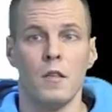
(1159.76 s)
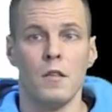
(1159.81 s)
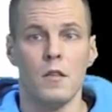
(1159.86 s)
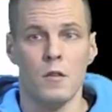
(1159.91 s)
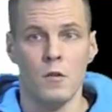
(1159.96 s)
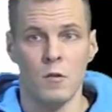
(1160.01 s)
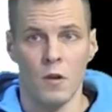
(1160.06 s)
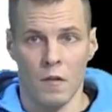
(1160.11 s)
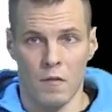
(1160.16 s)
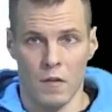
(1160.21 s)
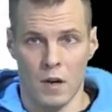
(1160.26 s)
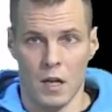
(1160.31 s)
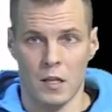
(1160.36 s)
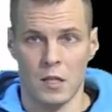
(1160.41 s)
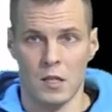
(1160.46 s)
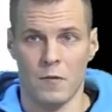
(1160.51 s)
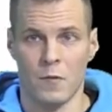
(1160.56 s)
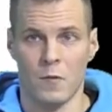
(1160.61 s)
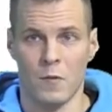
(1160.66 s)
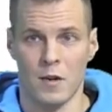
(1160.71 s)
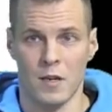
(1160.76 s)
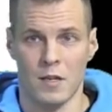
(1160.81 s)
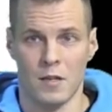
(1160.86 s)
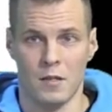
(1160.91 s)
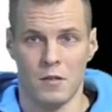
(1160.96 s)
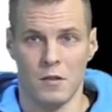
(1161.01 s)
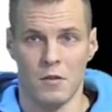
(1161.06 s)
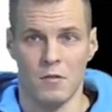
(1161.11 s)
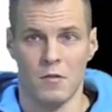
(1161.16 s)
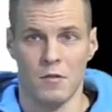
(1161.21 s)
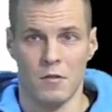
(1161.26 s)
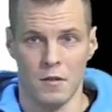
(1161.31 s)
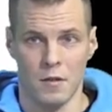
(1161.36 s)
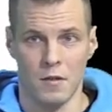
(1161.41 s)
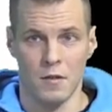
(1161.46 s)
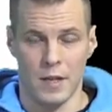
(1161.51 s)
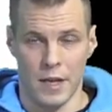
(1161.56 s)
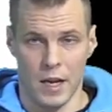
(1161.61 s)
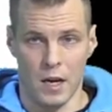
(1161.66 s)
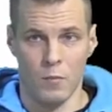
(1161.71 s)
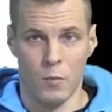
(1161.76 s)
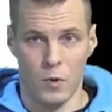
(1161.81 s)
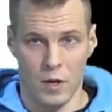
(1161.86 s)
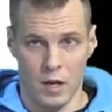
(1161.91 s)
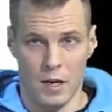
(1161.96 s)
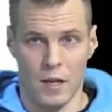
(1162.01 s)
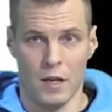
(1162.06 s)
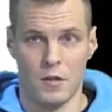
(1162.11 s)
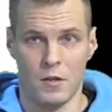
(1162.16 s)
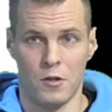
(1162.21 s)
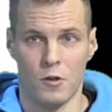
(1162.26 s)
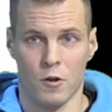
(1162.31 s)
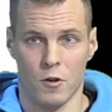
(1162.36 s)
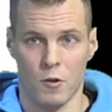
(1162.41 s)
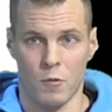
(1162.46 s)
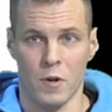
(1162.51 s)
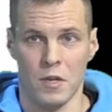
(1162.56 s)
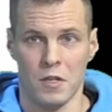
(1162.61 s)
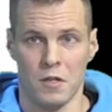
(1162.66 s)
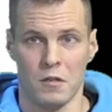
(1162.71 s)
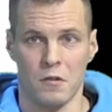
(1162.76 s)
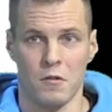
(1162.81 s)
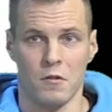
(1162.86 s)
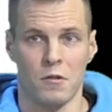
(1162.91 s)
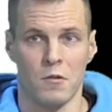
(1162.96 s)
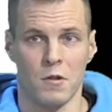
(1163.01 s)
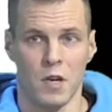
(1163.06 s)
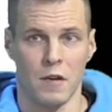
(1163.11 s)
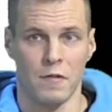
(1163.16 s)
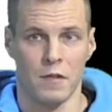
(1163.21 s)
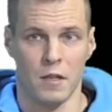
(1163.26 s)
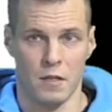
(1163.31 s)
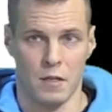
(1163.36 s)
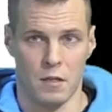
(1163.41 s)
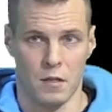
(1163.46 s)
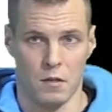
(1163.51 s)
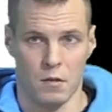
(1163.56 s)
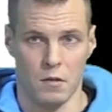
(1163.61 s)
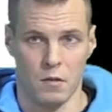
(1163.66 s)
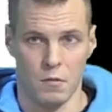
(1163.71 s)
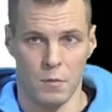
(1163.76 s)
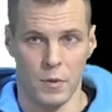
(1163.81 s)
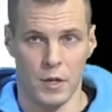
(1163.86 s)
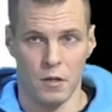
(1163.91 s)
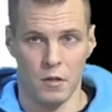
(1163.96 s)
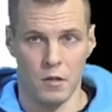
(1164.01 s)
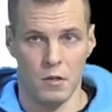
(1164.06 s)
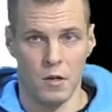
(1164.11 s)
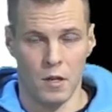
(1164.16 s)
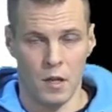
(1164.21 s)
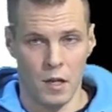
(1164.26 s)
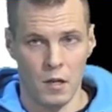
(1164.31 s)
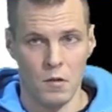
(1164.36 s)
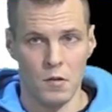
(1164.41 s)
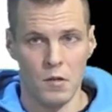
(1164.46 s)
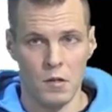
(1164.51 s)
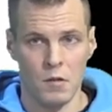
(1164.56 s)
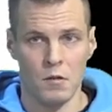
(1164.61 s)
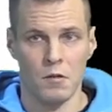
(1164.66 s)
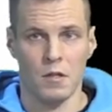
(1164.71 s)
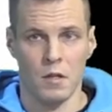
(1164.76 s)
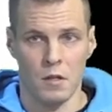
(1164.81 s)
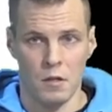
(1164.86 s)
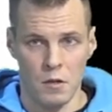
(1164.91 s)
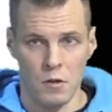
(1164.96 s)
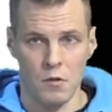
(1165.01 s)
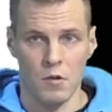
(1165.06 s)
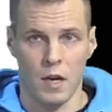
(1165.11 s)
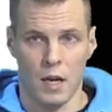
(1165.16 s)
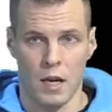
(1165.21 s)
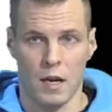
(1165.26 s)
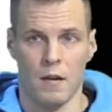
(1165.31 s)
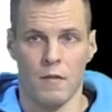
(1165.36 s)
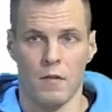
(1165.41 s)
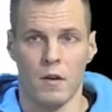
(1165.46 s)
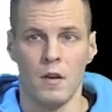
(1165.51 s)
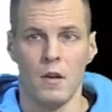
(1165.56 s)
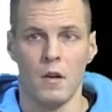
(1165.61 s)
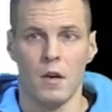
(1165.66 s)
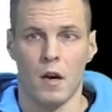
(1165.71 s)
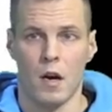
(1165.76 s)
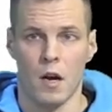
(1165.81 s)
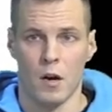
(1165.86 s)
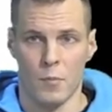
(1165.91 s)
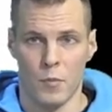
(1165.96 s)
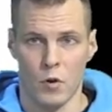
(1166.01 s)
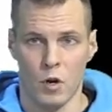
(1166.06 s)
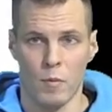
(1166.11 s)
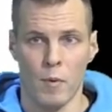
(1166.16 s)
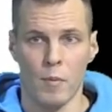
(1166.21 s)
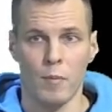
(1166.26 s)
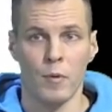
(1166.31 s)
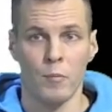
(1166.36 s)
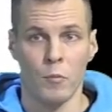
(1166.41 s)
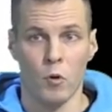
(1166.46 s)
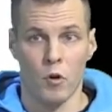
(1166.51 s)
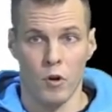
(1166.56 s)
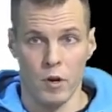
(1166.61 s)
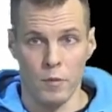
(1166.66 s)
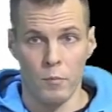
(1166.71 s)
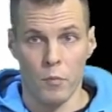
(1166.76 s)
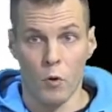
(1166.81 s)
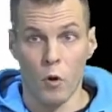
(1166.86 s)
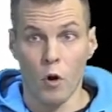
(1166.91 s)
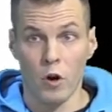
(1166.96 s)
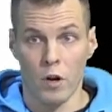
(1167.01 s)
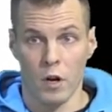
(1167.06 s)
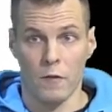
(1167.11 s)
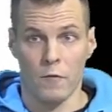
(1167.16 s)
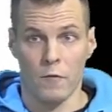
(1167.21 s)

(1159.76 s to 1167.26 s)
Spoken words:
you have lots of questions, then we'll let your questions drive the session, because the questions that you have are probably more important